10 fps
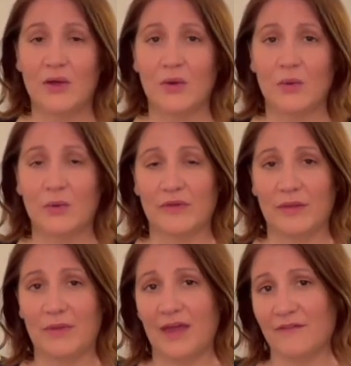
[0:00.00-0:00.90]
or they
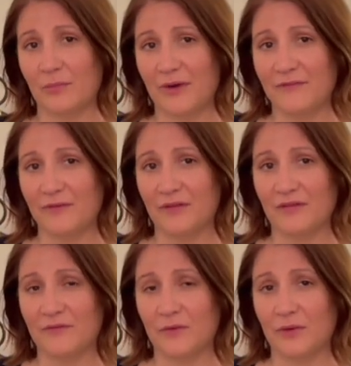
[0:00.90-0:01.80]
may have a preference
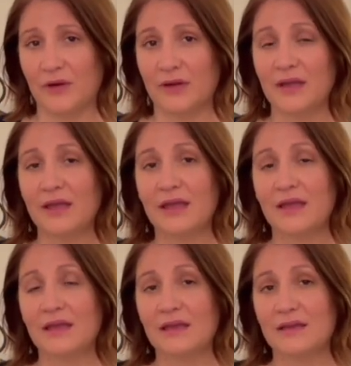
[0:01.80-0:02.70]
for
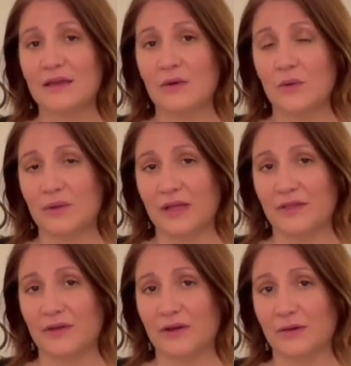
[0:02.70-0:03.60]
holding
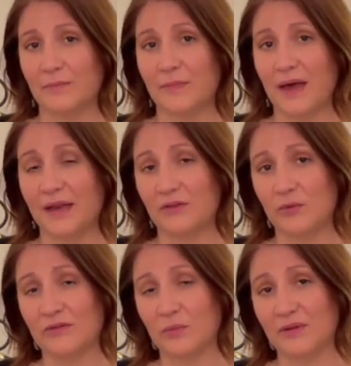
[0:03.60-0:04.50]
their body
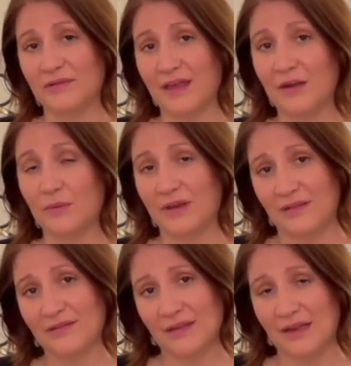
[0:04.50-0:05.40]
towards one side when in
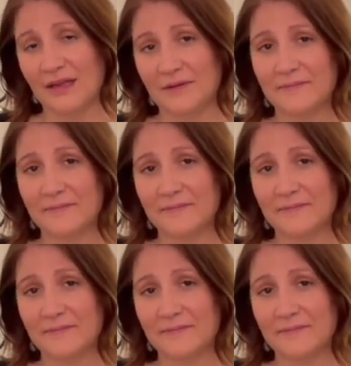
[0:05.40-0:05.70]
sitting.